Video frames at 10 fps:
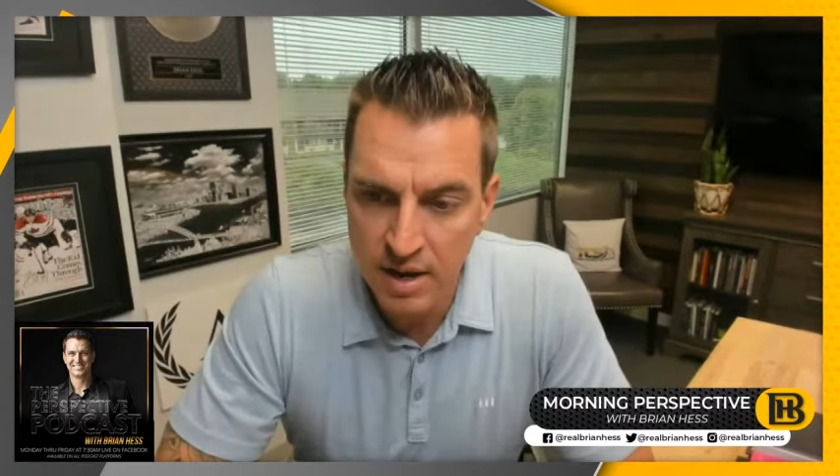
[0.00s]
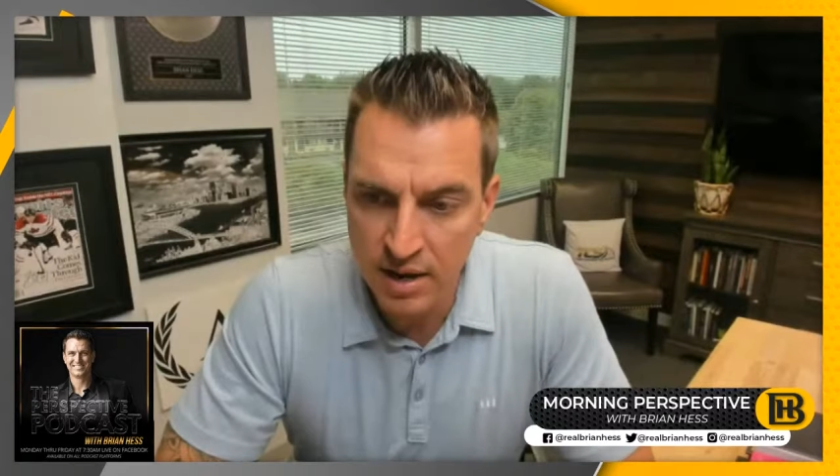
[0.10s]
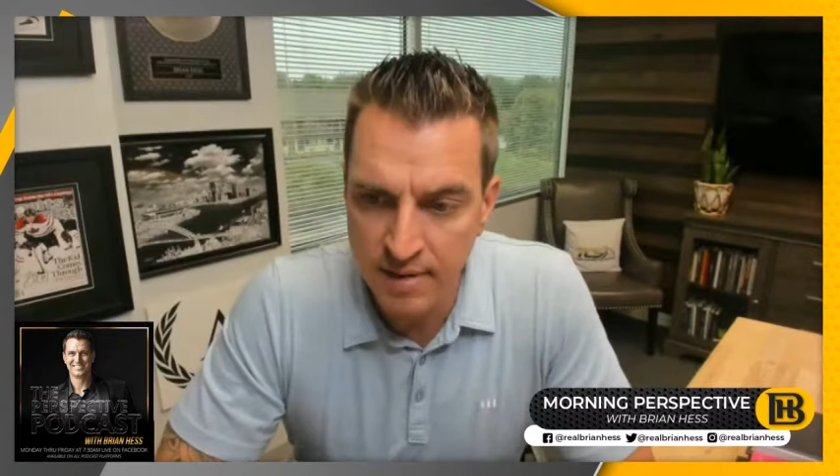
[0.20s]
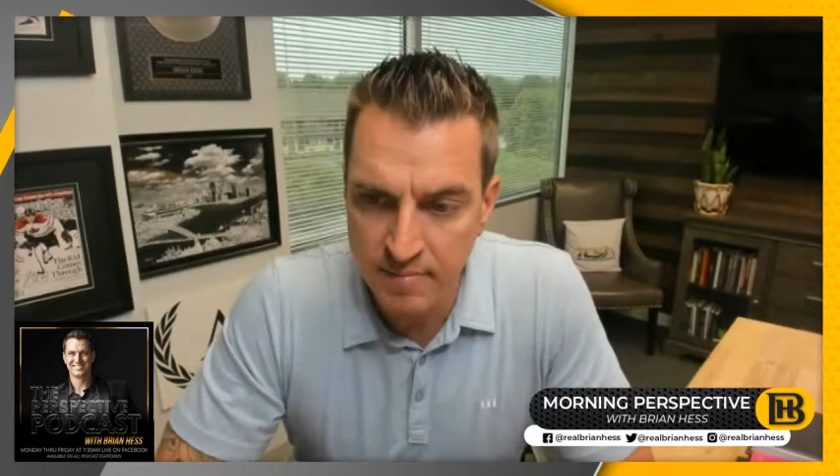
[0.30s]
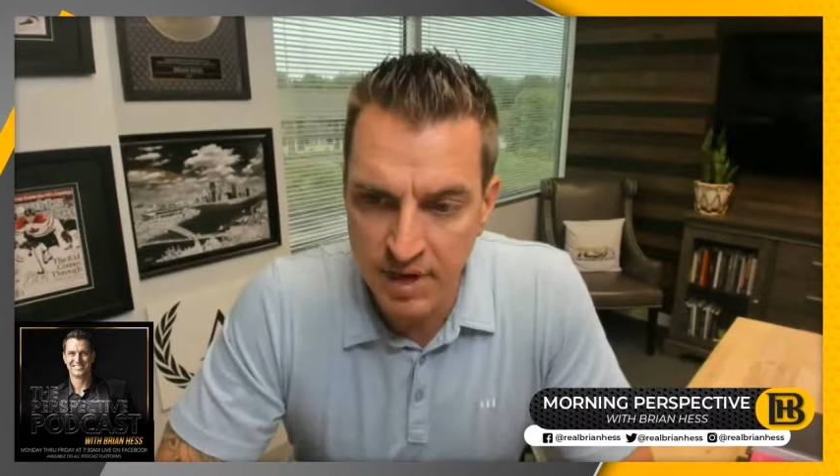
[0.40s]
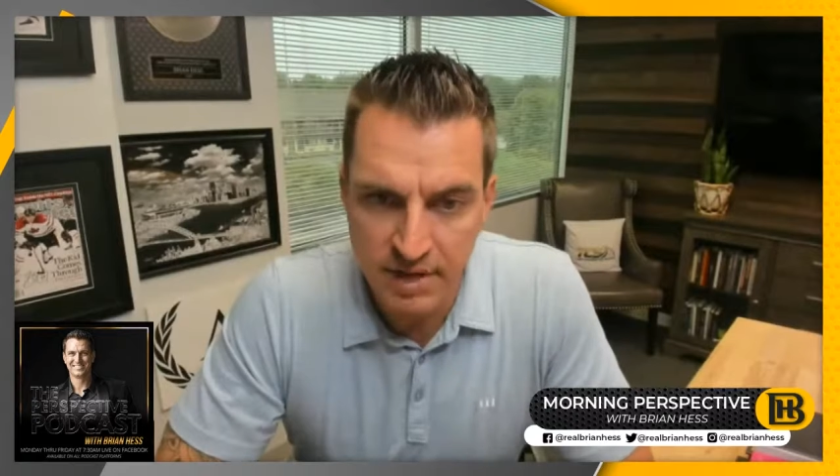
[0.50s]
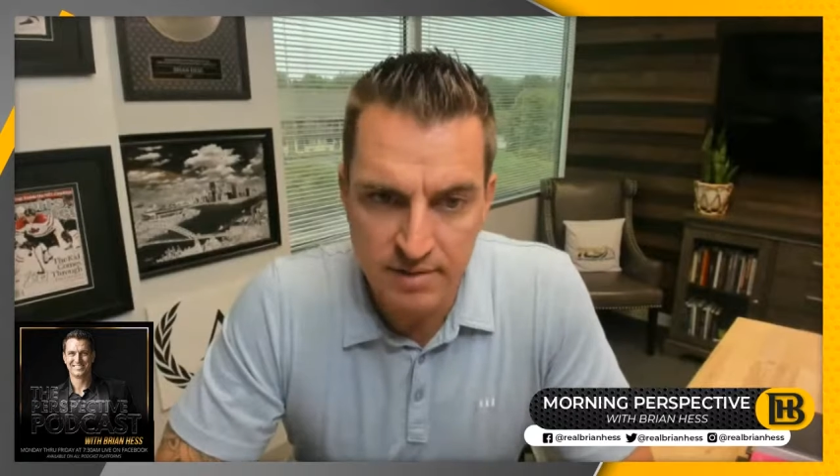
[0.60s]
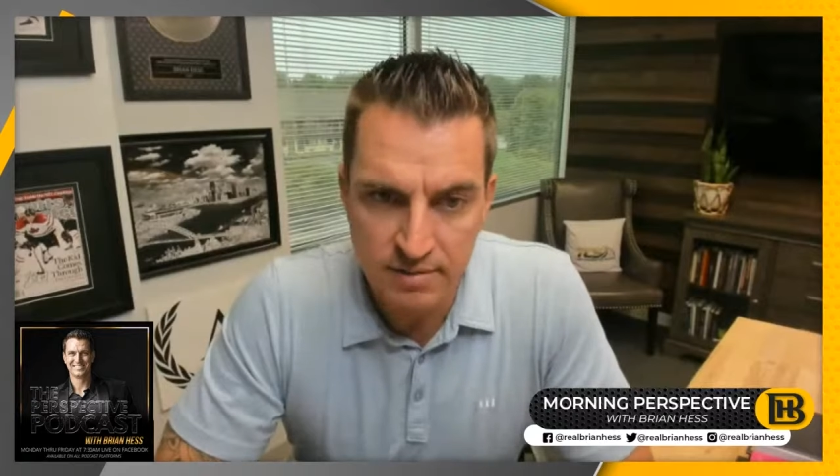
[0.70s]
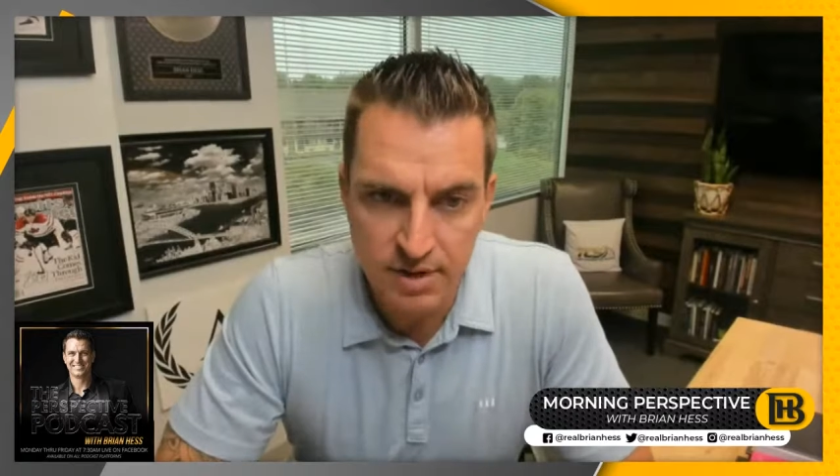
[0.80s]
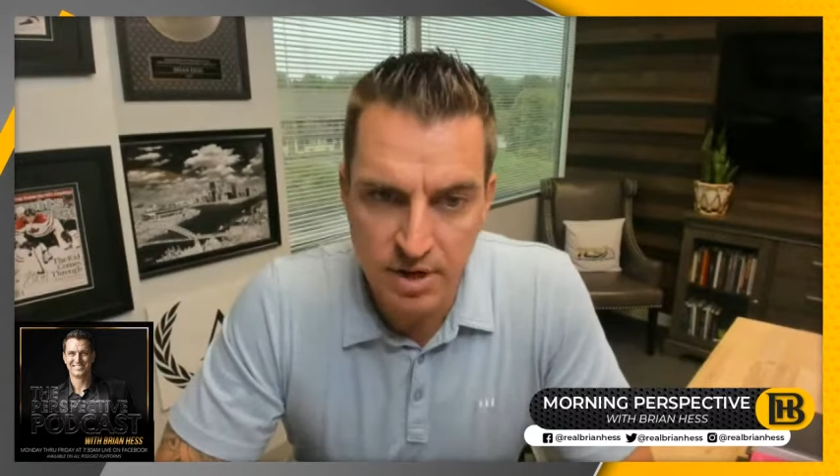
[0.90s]

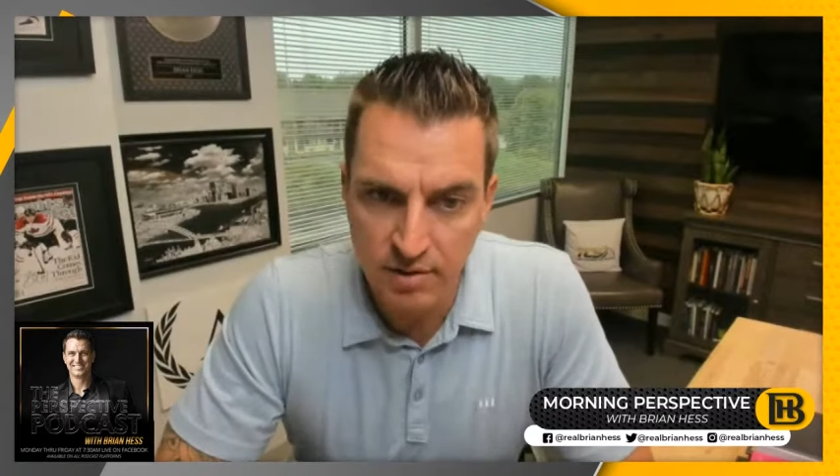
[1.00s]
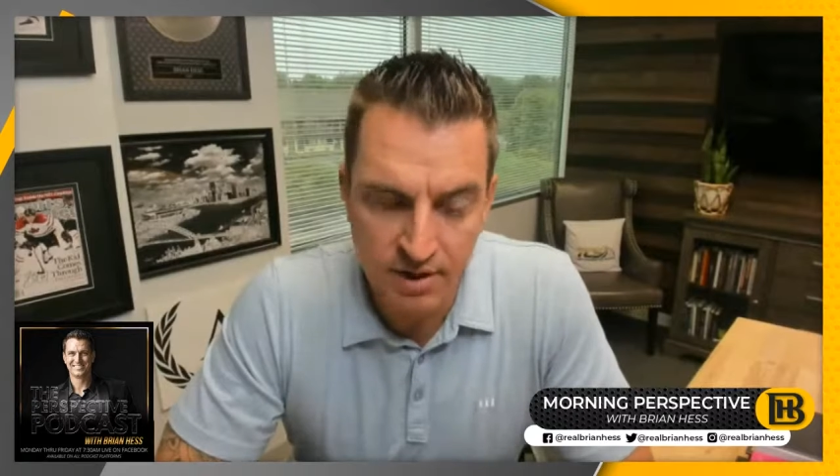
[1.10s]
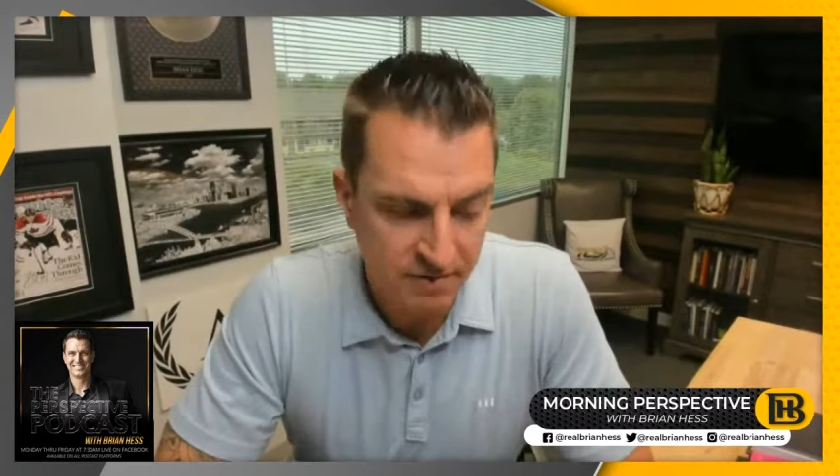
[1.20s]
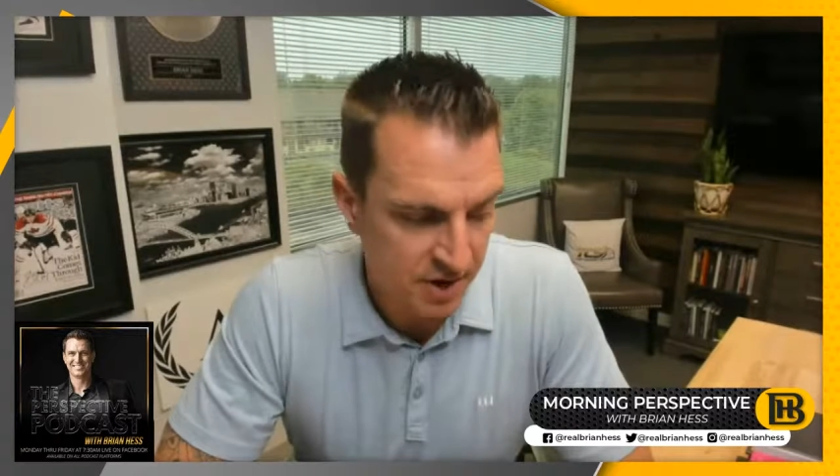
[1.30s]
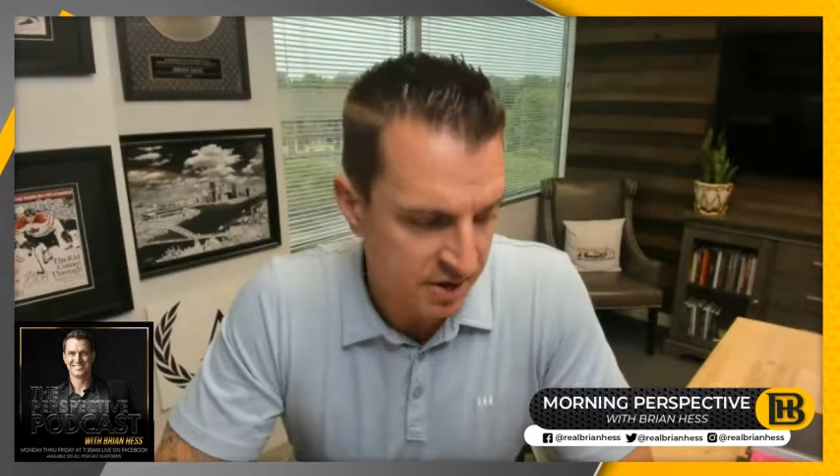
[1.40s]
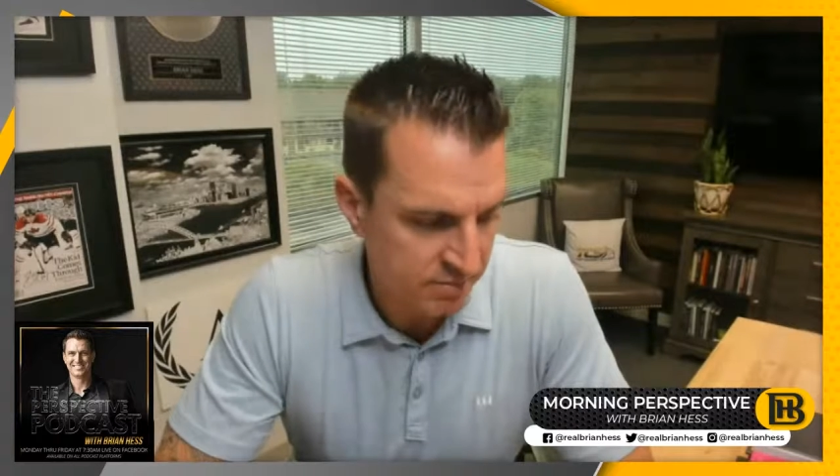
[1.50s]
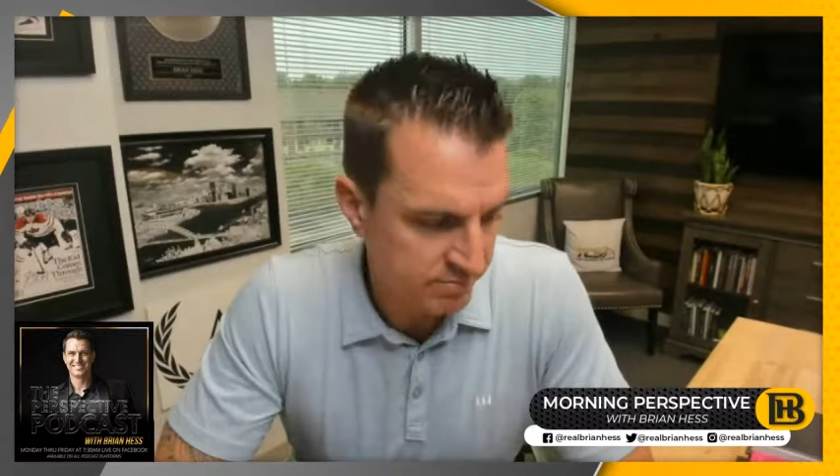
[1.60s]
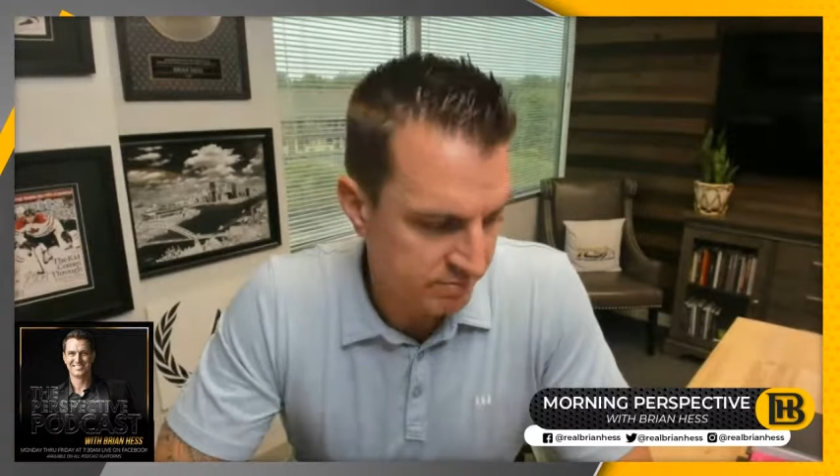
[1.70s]
And I've got